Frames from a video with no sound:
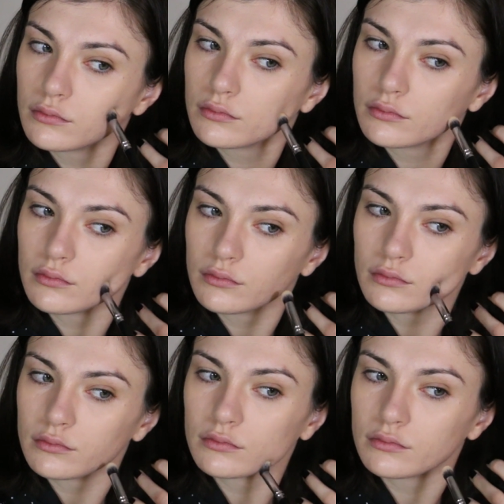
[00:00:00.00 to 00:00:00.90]

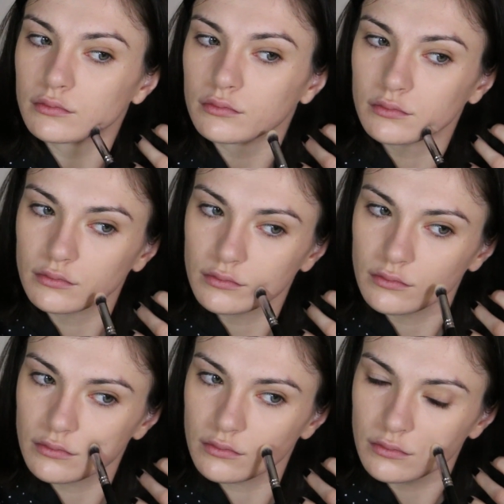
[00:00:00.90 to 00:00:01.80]

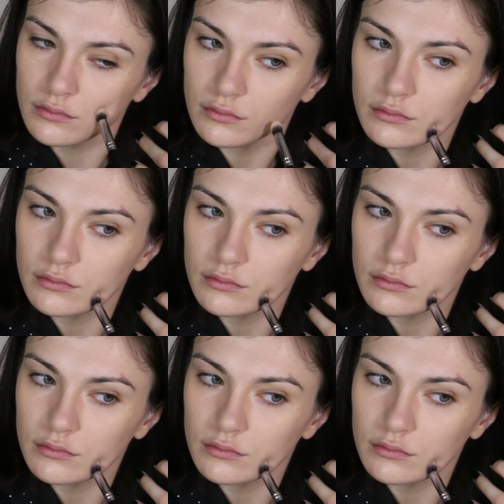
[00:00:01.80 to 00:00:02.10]
Nothing is said.